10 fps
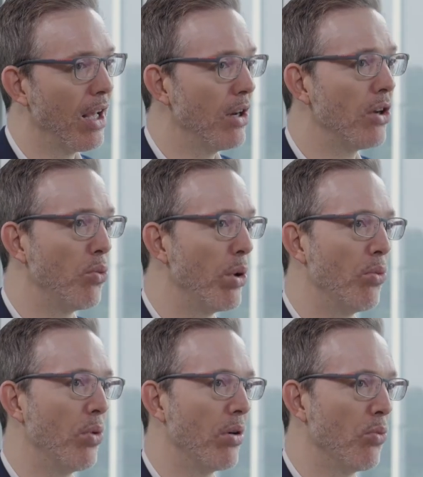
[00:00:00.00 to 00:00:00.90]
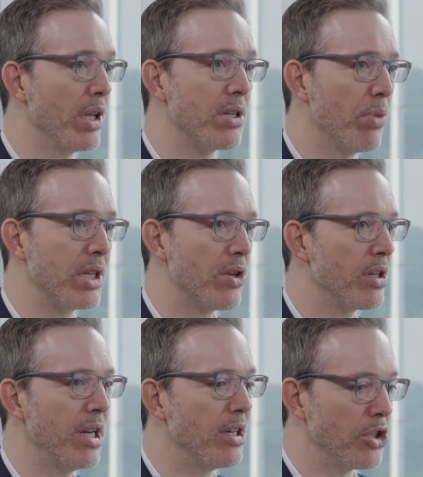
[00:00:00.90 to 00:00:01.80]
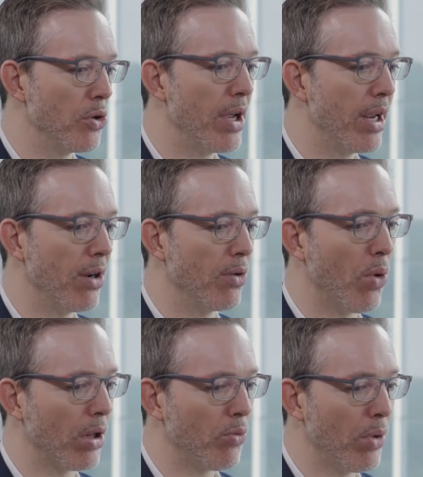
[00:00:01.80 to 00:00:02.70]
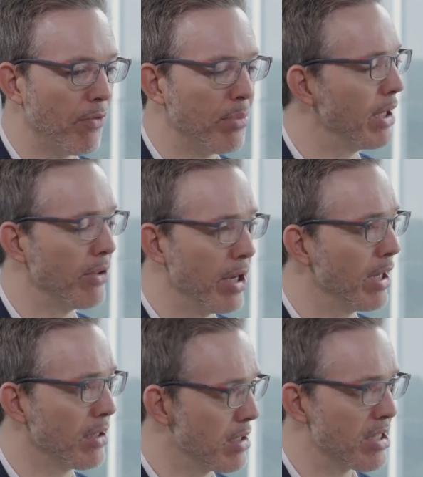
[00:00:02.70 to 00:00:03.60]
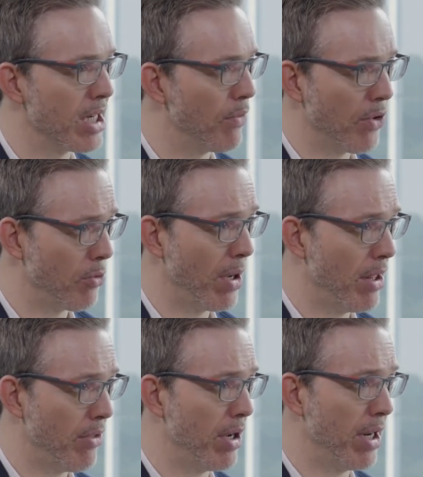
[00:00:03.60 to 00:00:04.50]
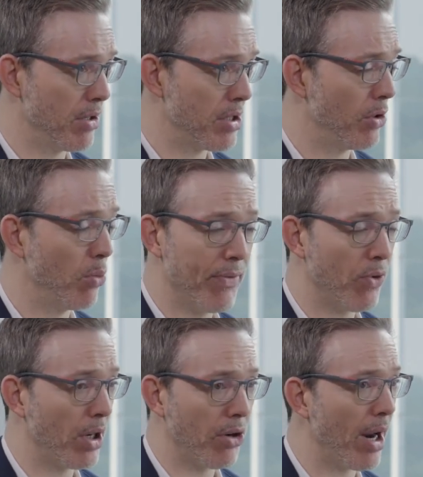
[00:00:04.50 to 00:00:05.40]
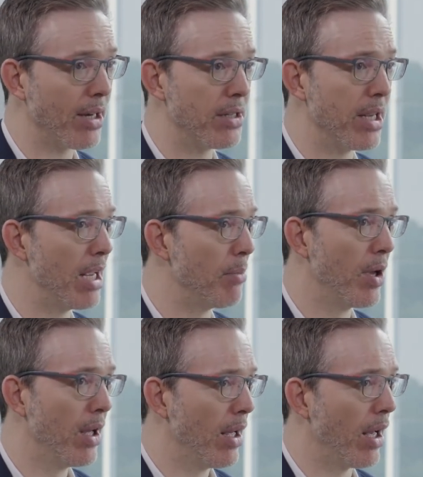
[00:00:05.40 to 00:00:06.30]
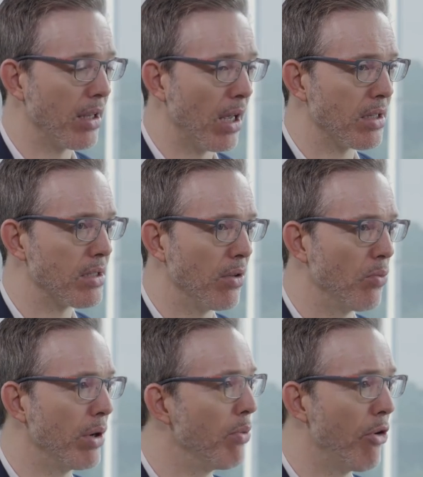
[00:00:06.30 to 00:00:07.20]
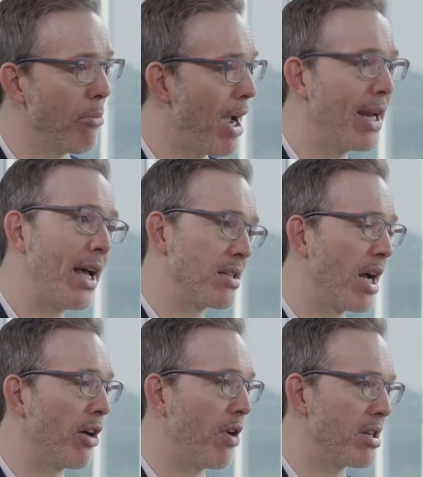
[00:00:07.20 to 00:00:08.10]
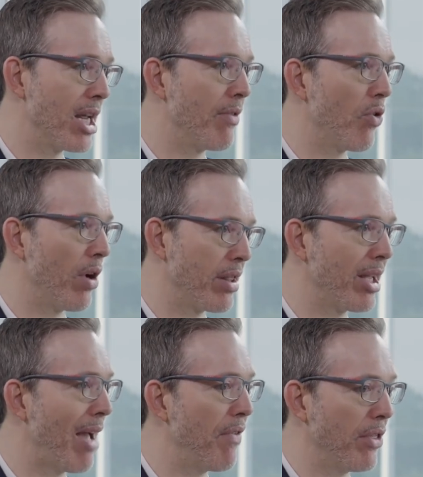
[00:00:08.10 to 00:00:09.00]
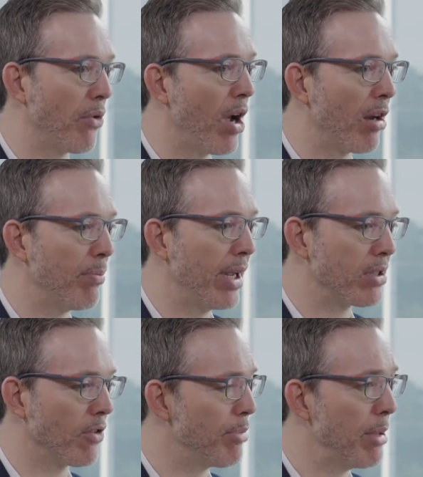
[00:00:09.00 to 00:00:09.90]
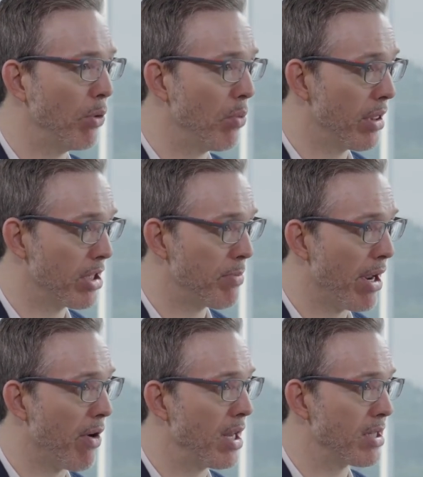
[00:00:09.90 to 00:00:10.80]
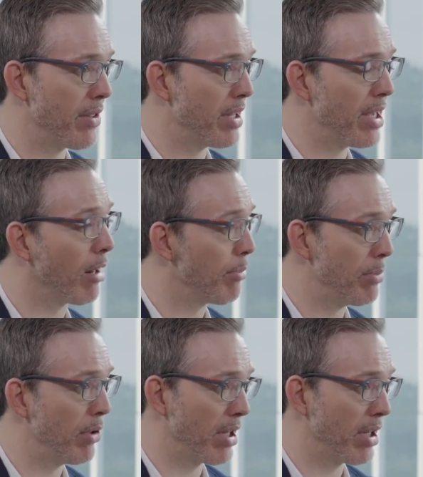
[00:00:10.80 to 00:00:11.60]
Look, we're certainly doing what we've been doing consistently for the 23 years still. We've got a great team. We remain as hungry as ever. I think having the right mix of people with experience and then young people